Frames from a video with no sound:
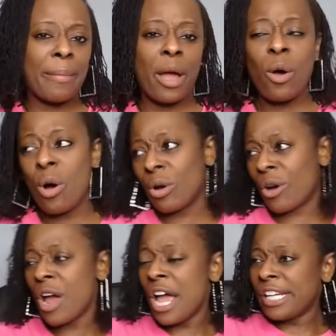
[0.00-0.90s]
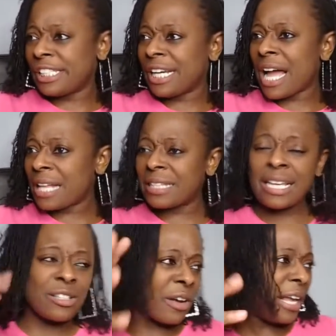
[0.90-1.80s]
But oh, girl, she got
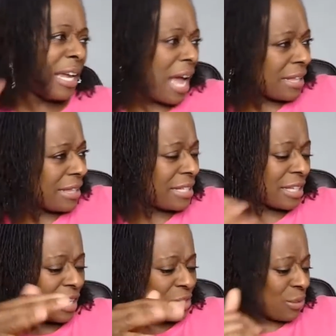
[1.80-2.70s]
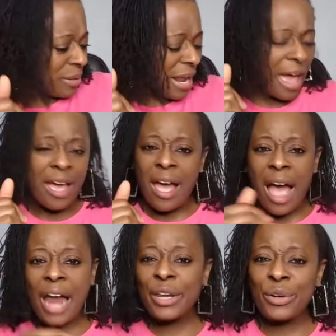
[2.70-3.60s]
this, or he got this, or he's doing that.
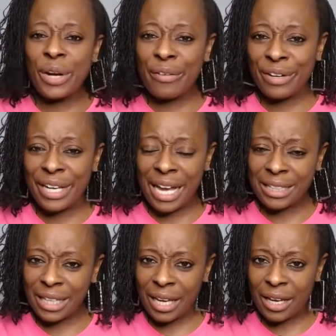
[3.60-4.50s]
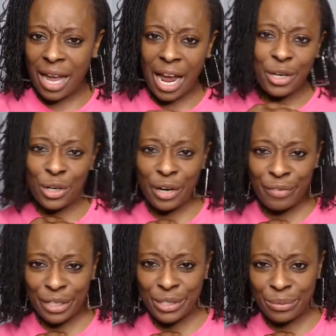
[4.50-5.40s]
How do you know they really got that? How do you know they're
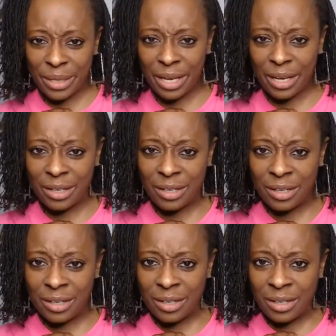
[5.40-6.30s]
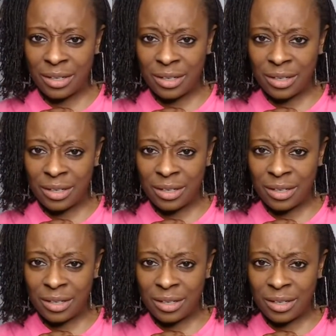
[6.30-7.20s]
really doing that?
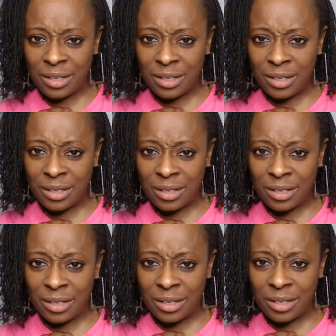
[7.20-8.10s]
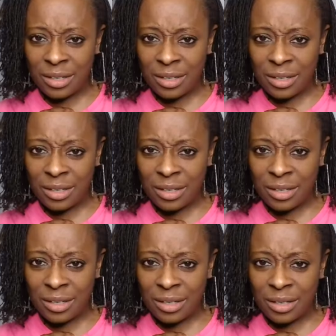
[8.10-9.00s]
We're so attracted to false
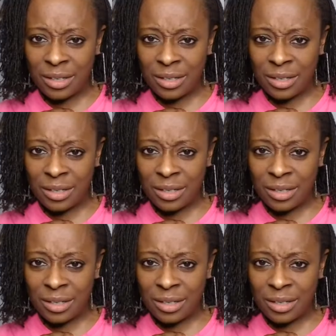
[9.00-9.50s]
images.